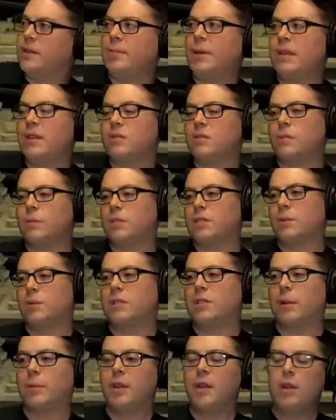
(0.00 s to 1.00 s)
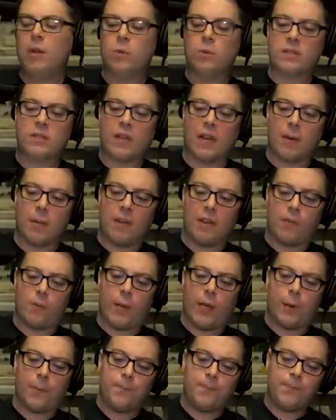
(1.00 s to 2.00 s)
man, there's so much I want to talk about. We'll just talk about it as
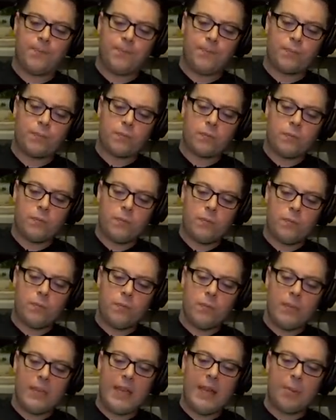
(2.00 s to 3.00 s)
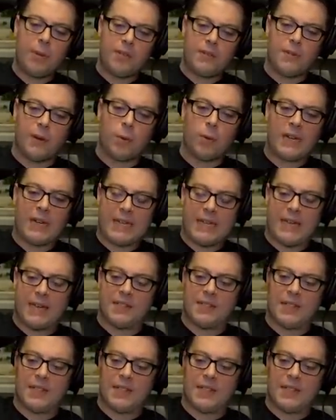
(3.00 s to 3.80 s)
we go. Gameplay's fun, we'll get to that in